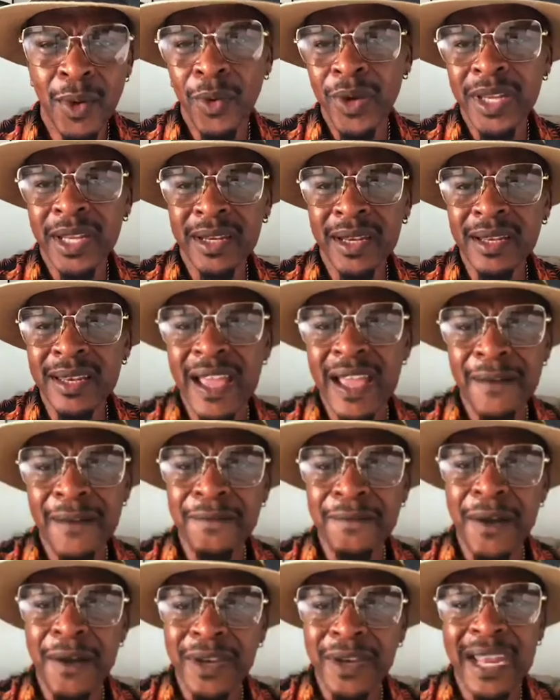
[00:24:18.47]
But when you did
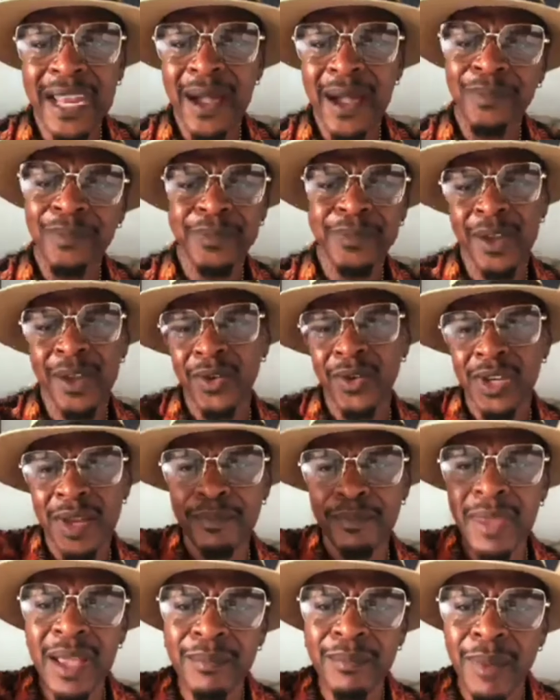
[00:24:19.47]
there foreign and take out
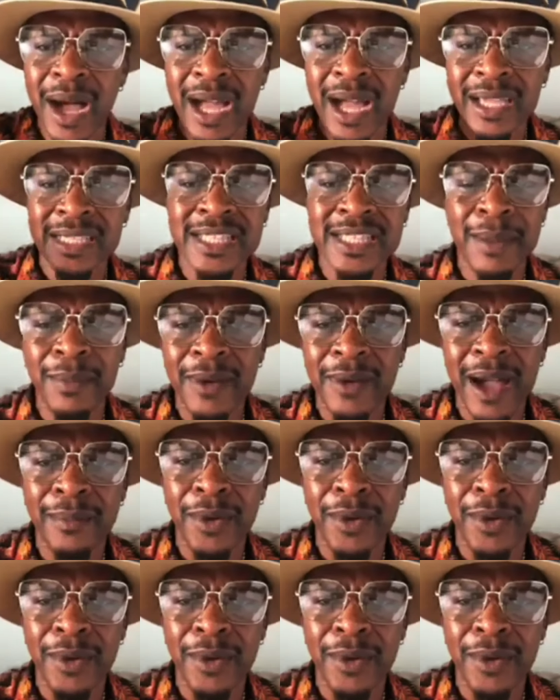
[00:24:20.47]
the big mortgage in